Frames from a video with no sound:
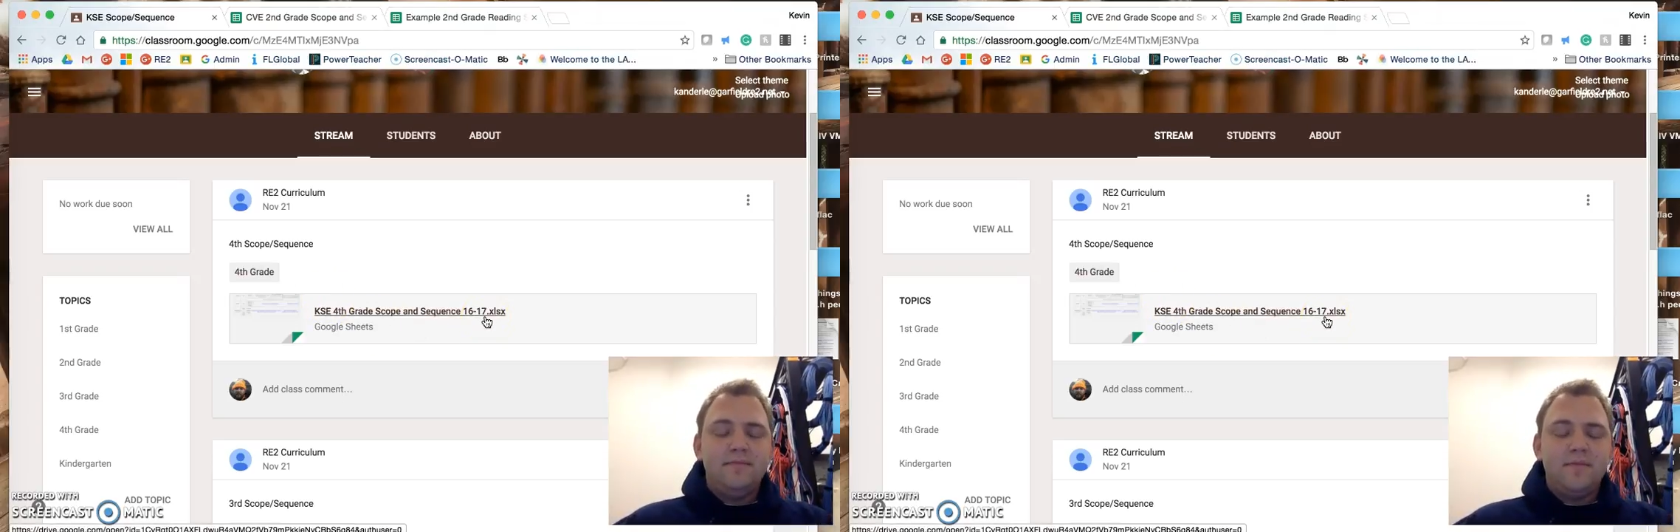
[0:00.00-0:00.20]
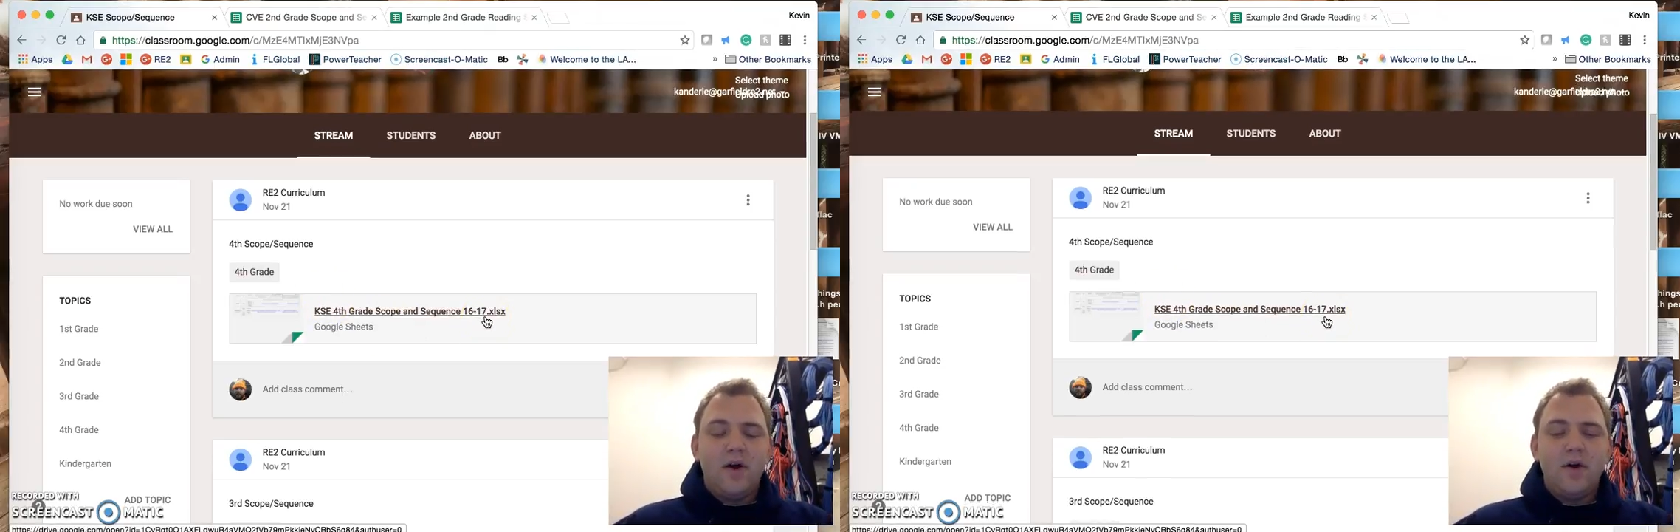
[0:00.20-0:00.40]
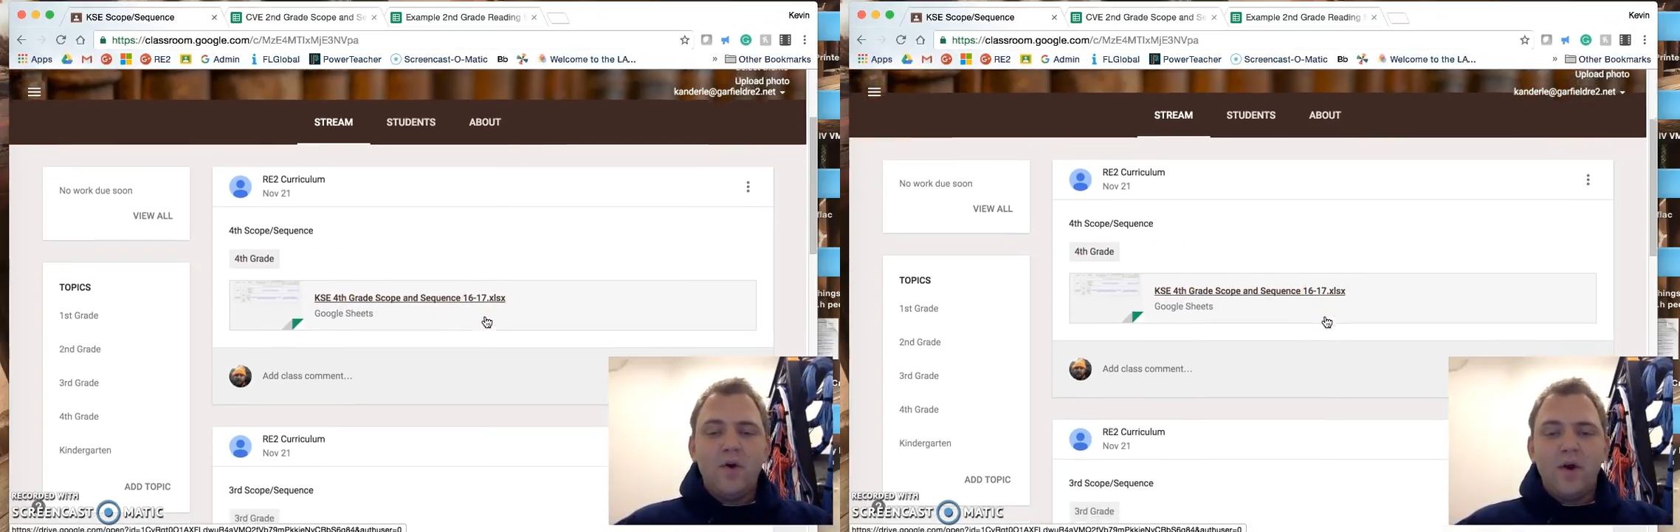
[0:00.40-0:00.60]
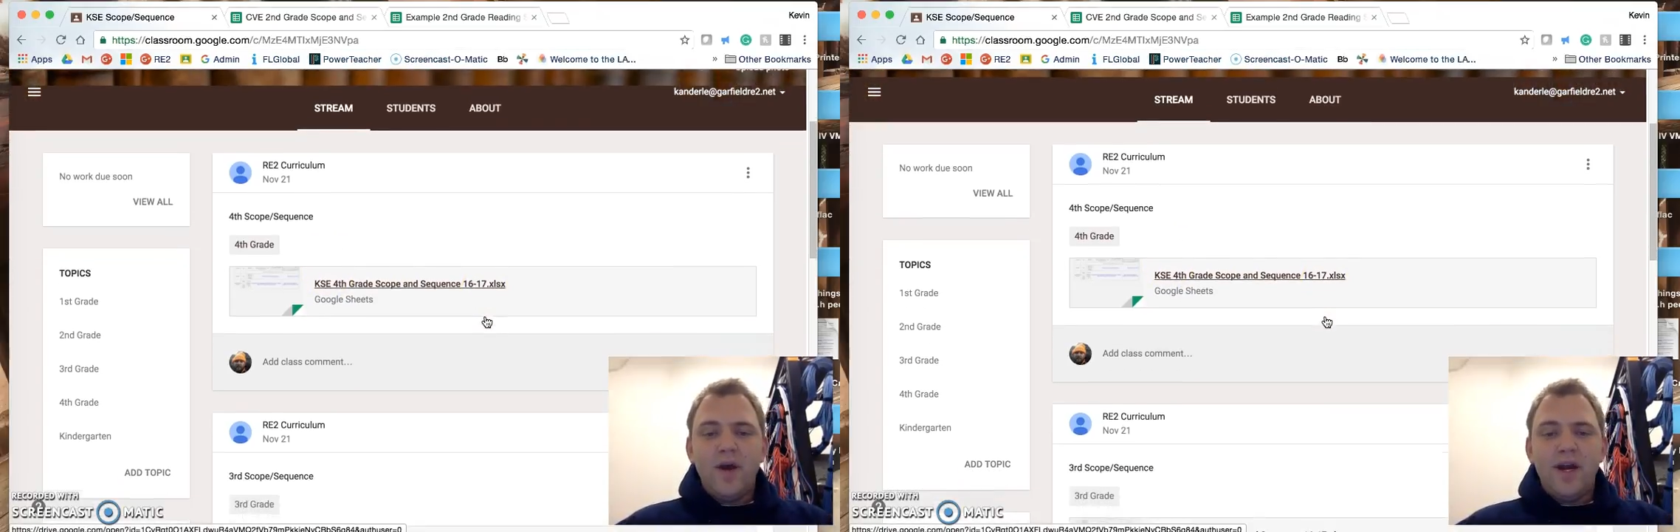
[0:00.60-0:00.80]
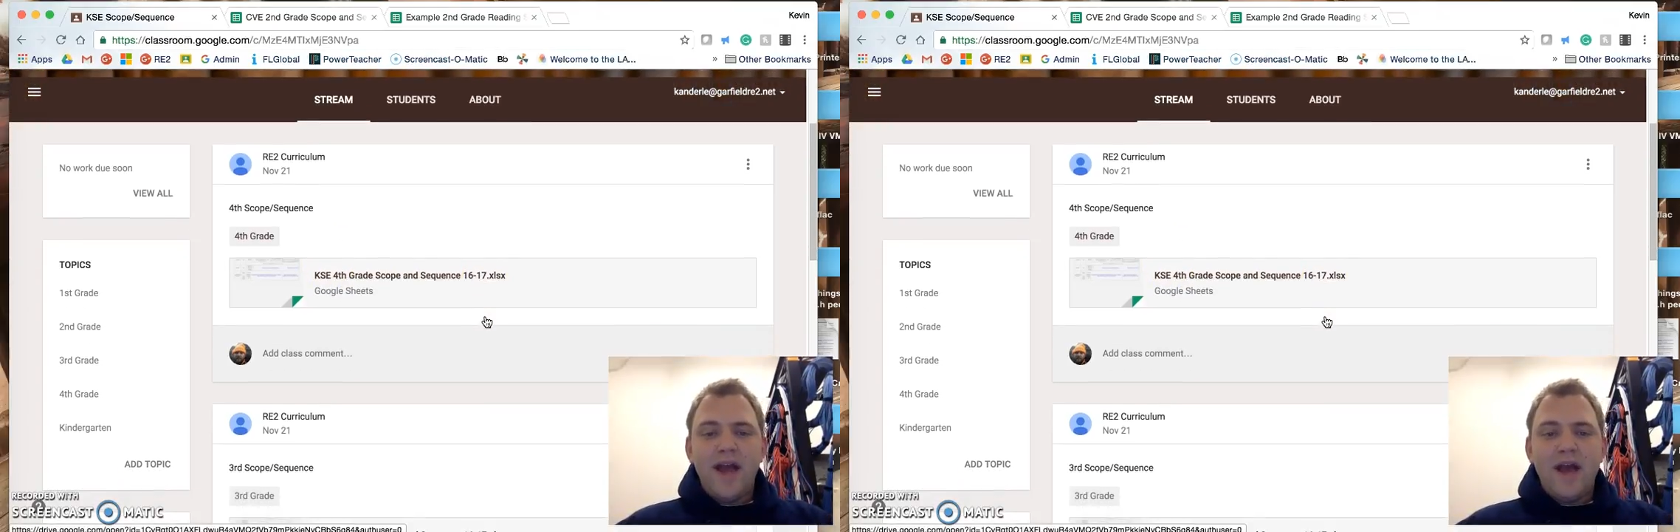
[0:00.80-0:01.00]
Now a quick
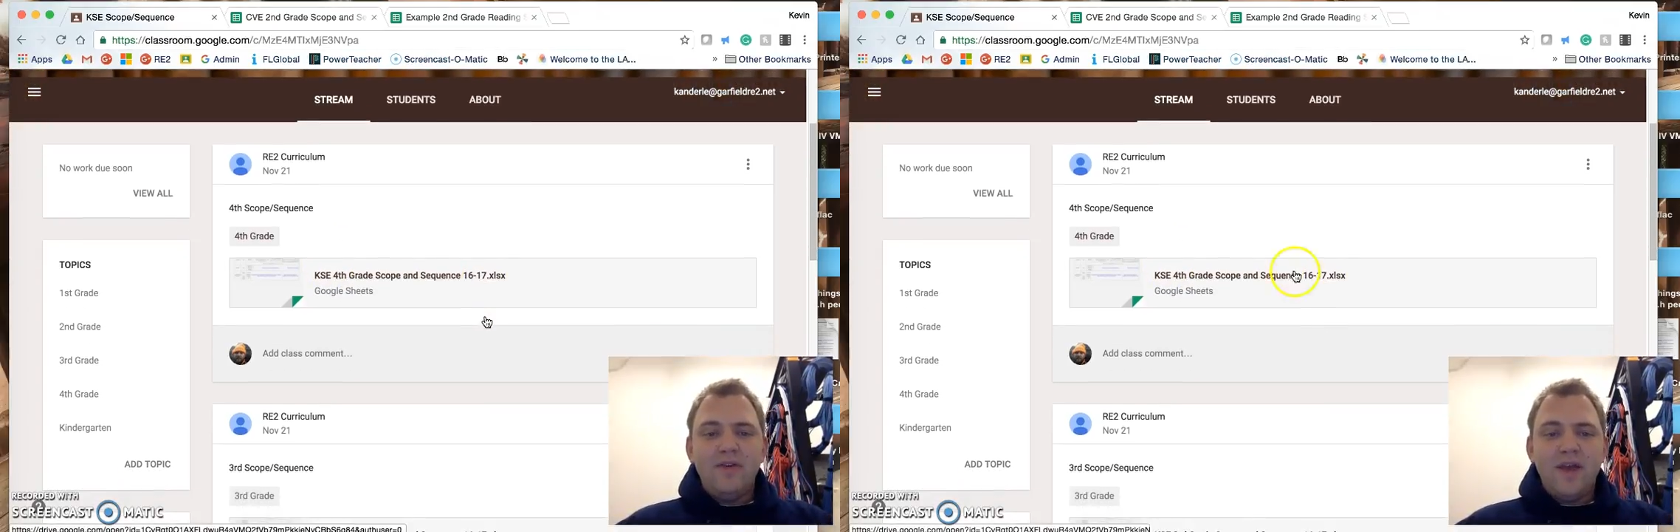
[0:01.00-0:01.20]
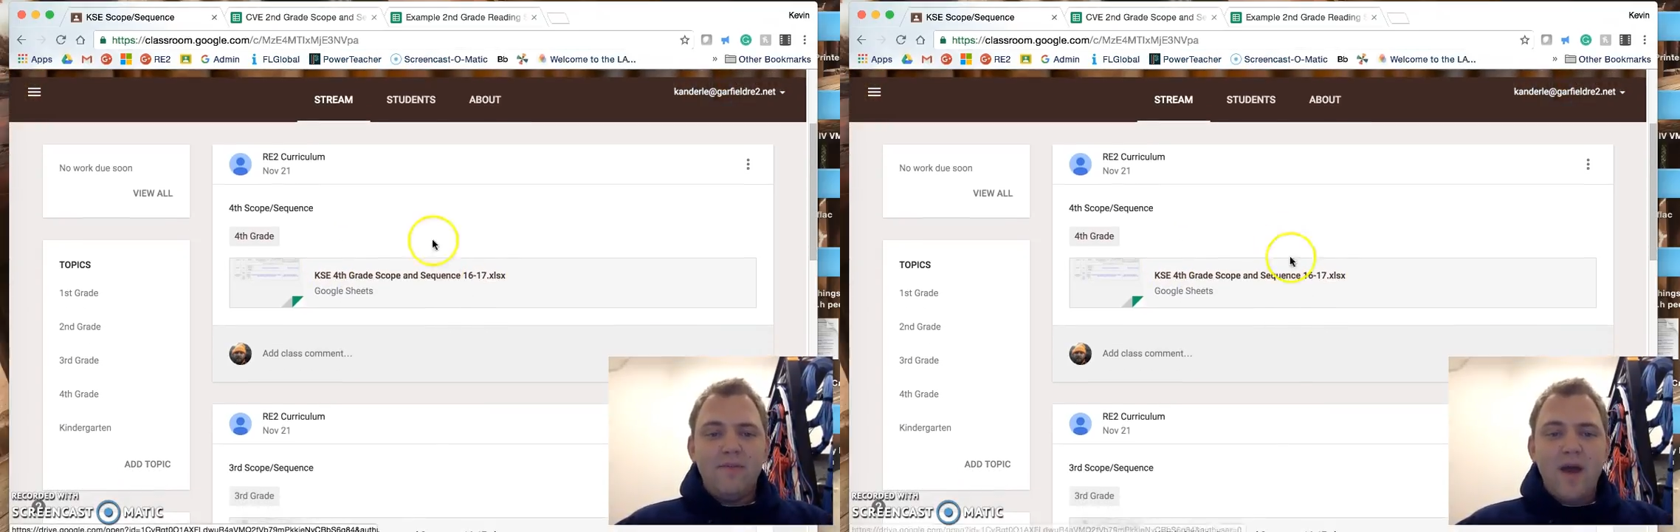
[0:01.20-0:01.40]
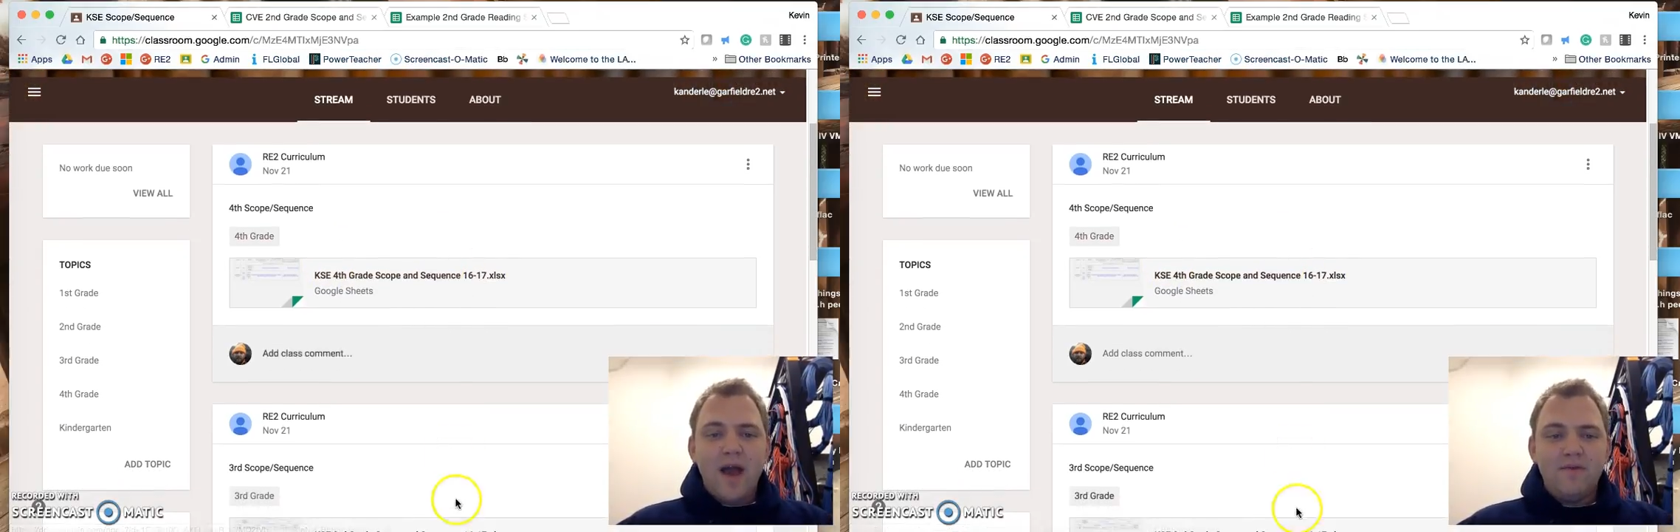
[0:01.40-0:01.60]
way to navigate back